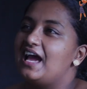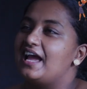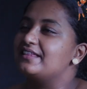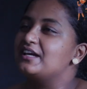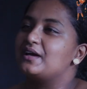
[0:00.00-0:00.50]

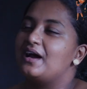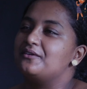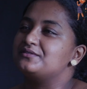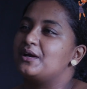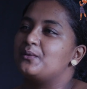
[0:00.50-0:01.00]
I think
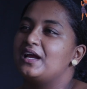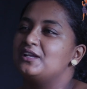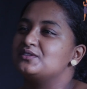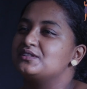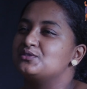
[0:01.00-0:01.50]
after a while
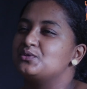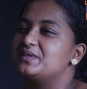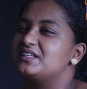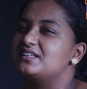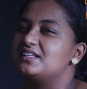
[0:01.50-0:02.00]
you see so
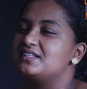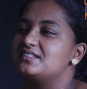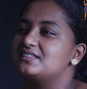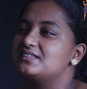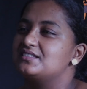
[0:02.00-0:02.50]
many
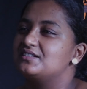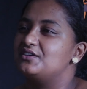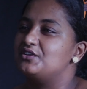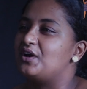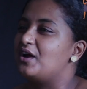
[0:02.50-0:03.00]
things,
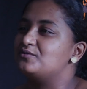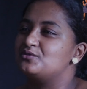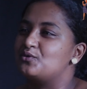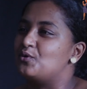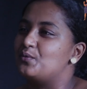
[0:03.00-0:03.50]
you have
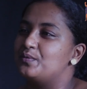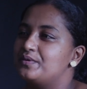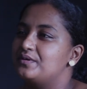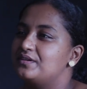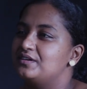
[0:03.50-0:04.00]
to cope
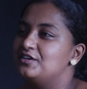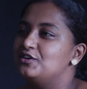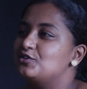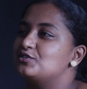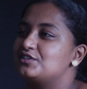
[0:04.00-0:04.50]

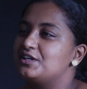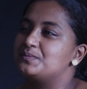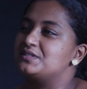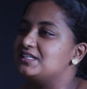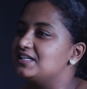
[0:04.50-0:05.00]
because you
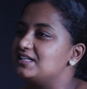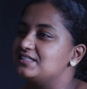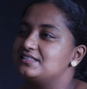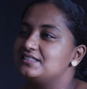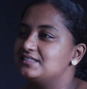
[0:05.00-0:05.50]
keep seeing
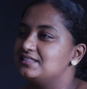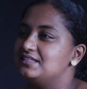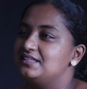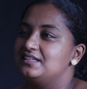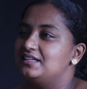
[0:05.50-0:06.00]
it.
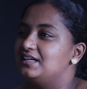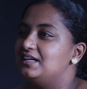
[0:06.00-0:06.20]
Yeah.